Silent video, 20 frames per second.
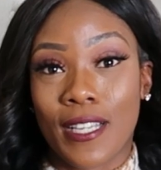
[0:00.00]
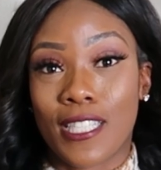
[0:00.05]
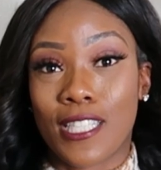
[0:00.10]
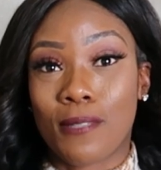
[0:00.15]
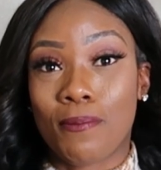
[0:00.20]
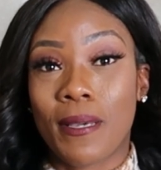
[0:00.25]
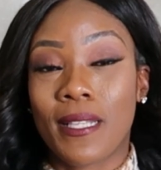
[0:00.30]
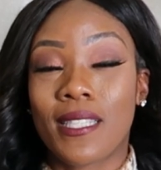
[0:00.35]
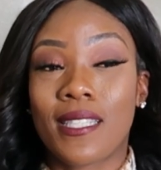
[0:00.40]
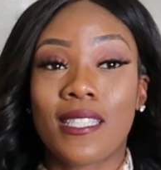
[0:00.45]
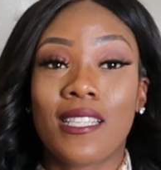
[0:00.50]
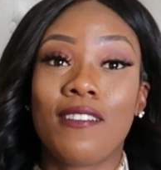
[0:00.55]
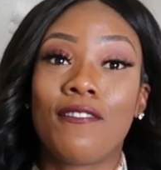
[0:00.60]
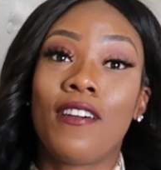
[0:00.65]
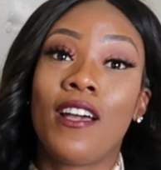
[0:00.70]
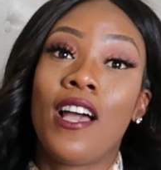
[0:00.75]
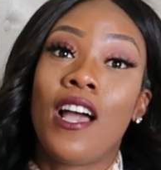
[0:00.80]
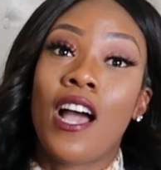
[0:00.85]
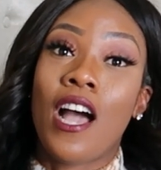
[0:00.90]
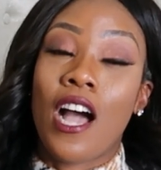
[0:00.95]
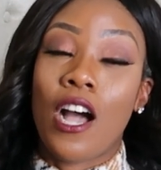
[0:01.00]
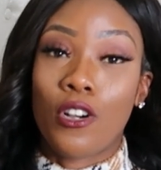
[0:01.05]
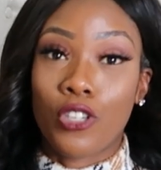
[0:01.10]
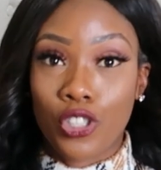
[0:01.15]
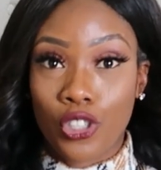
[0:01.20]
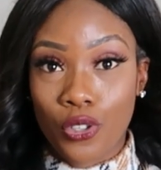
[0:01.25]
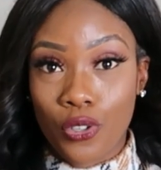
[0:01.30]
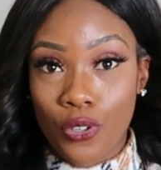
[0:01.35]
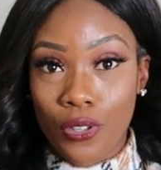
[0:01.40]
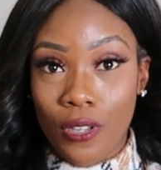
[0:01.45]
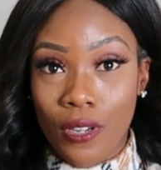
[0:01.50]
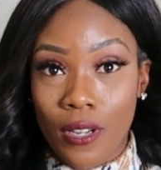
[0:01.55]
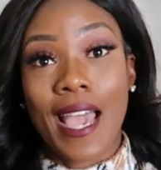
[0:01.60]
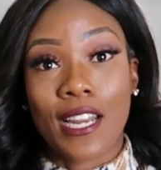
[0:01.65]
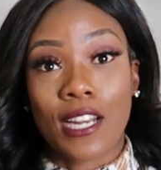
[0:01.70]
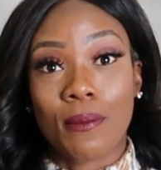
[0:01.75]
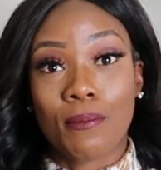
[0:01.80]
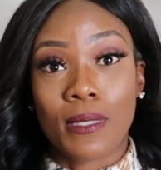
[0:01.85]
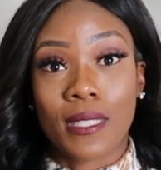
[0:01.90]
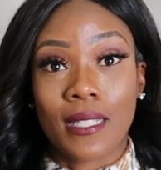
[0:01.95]
expensive. I'll show you the
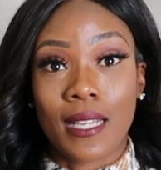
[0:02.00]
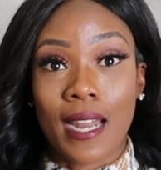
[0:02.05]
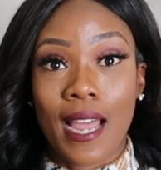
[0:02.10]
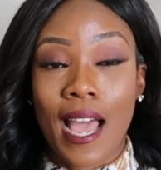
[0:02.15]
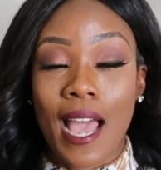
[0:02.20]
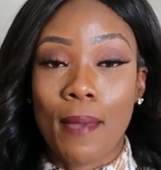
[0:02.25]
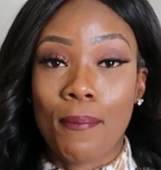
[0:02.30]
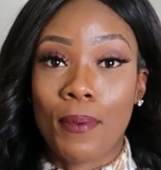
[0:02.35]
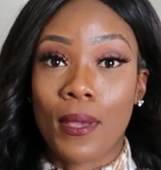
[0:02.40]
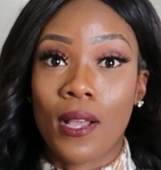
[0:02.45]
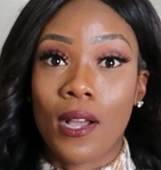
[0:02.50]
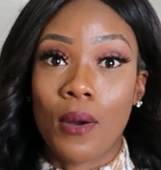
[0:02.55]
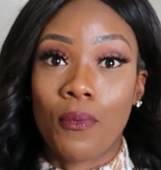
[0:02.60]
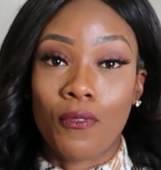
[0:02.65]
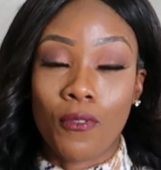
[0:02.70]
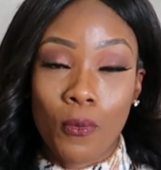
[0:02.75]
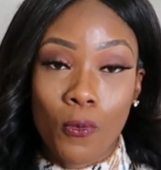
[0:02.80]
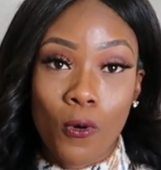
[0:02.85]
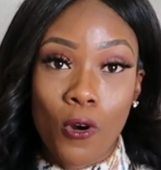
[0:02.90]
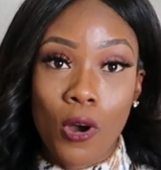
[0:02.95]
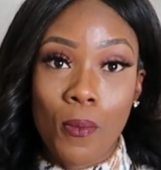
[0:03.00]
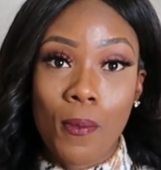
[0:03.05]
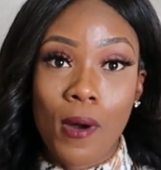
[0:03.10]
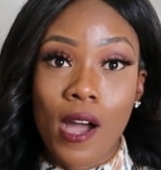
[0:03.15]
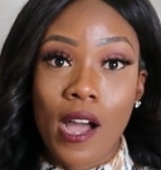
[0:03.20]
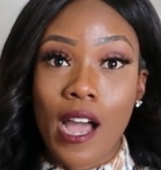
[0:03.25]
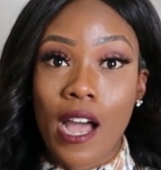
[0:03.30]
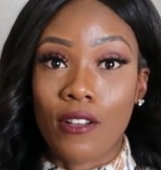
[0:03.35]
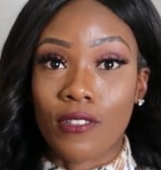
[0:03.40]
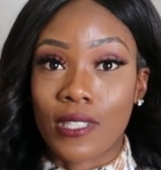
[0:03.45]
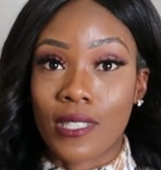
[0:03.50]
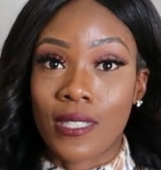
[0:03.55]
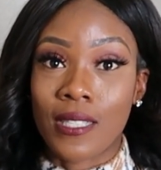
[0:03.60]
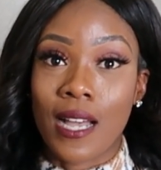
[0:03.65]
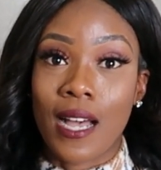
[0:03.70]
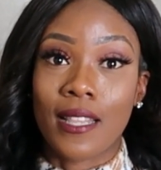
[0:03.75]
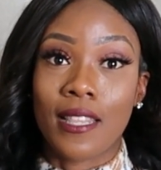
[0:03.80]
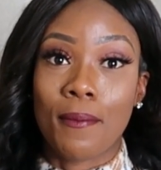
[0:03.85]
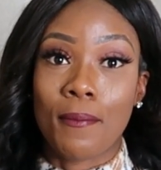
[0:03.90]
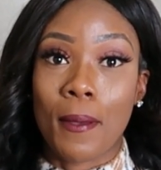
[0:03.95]
items that I pick up from Walmart. I'll
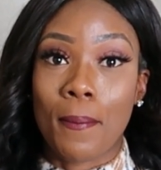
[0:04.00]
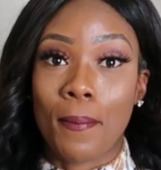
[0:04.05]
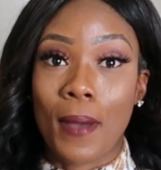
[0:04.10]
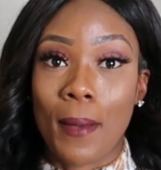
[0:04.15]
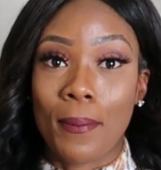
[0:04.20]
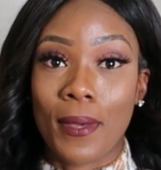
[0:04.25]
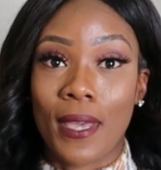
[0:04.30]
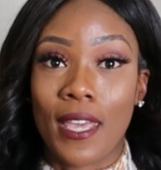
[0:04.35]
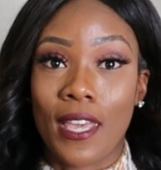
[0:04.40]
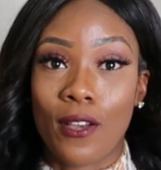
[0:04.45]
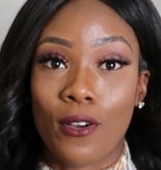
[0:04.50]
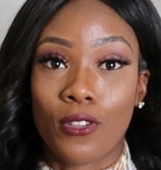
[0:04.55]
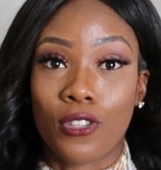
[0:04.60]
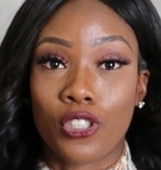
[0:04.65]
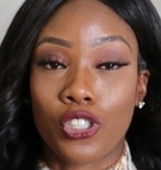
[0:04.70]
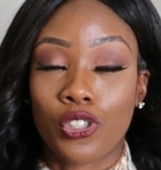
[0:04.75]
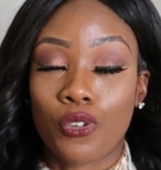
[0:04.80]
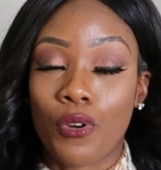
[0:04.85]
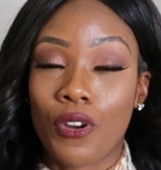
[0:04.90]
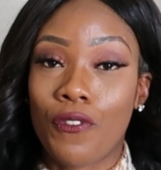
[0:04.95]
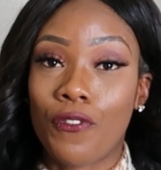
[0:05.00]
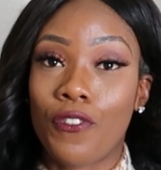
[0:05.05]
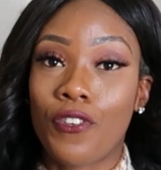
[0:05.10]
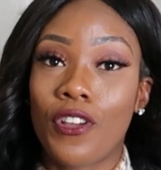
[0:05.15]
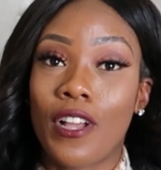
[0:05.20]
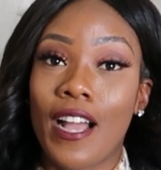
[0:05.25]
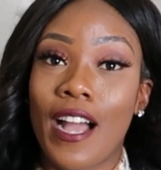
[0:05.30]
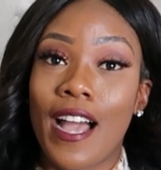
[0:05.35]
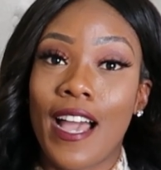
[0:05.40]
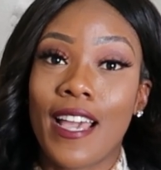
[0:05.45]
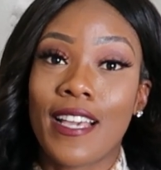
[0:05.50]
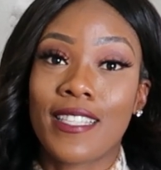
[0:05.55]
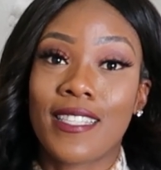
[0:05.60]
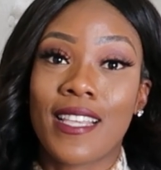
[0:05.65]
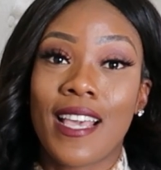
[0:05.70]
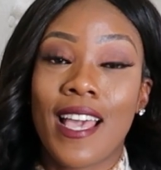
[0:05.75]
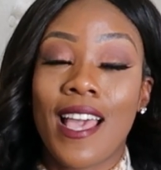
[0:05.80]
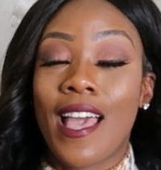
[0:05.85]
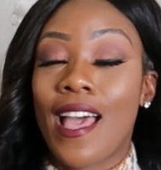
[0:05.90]
style them and pop it here on the screen for you guys.